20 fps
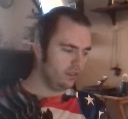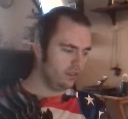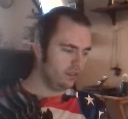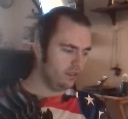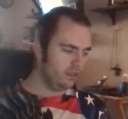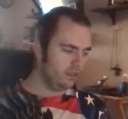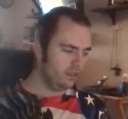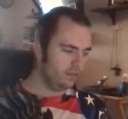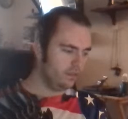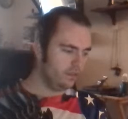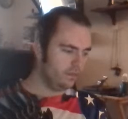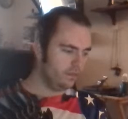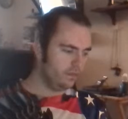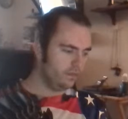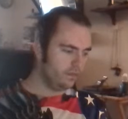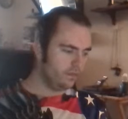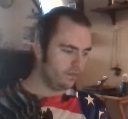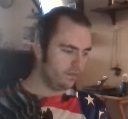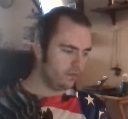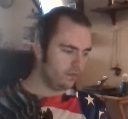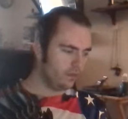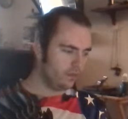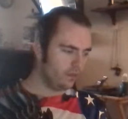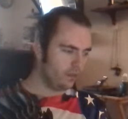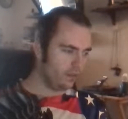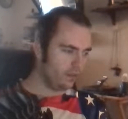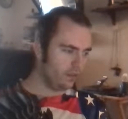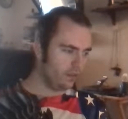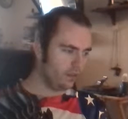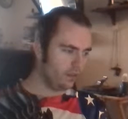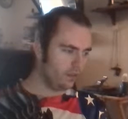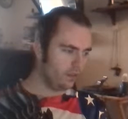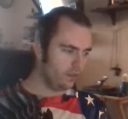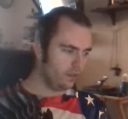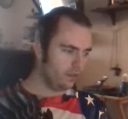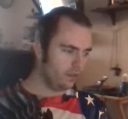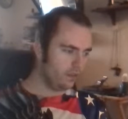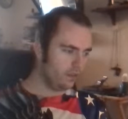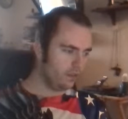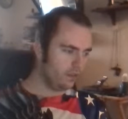
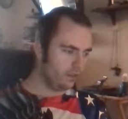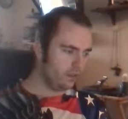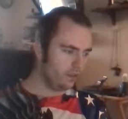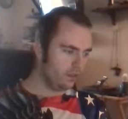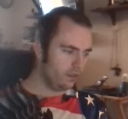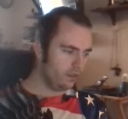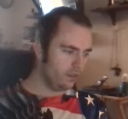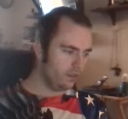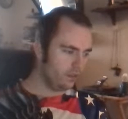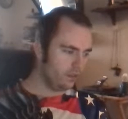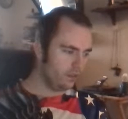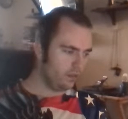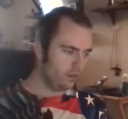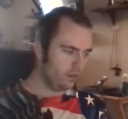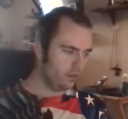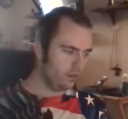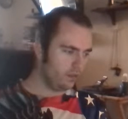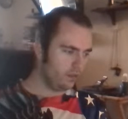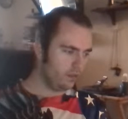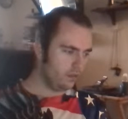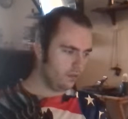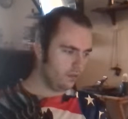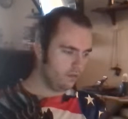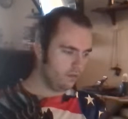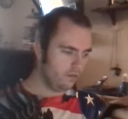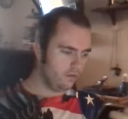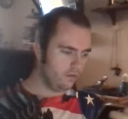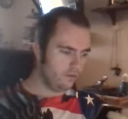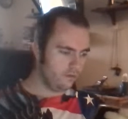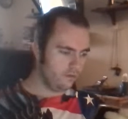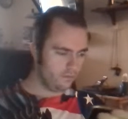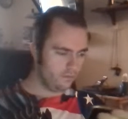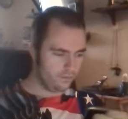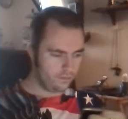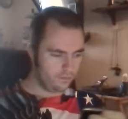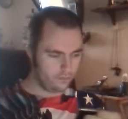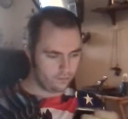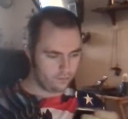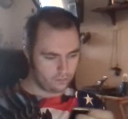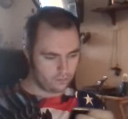
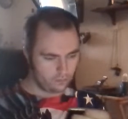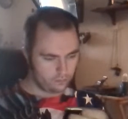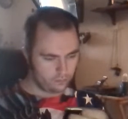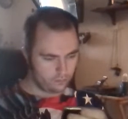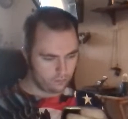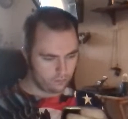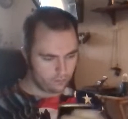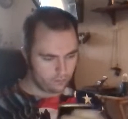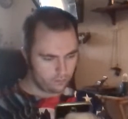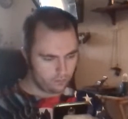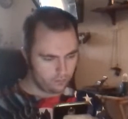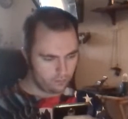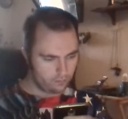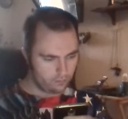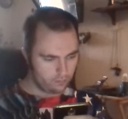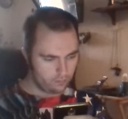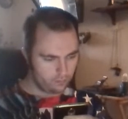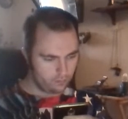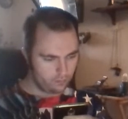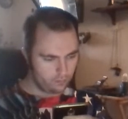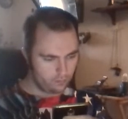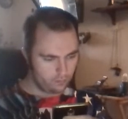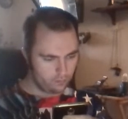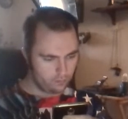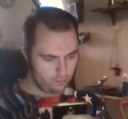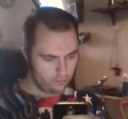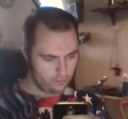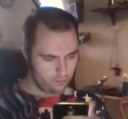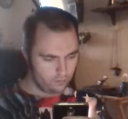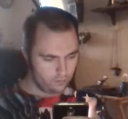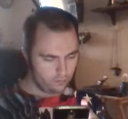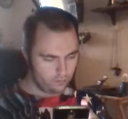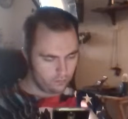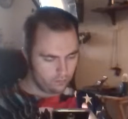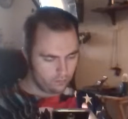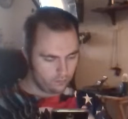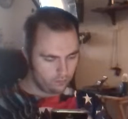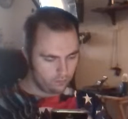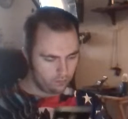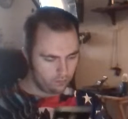
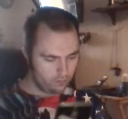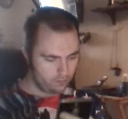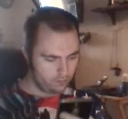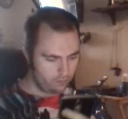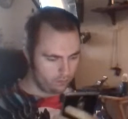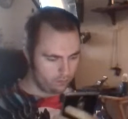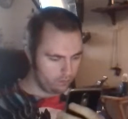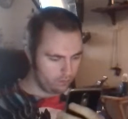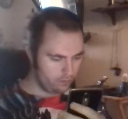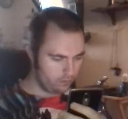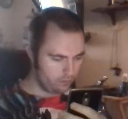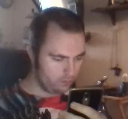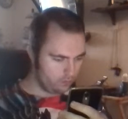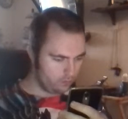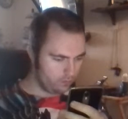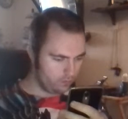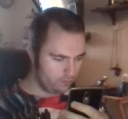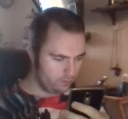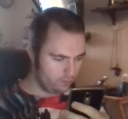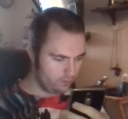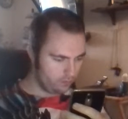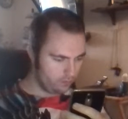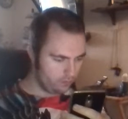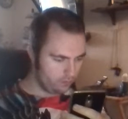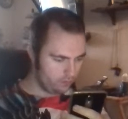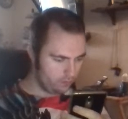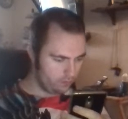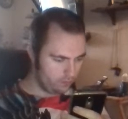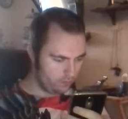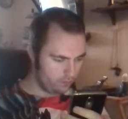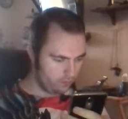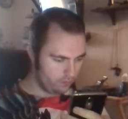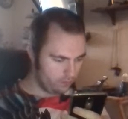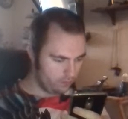[no speech]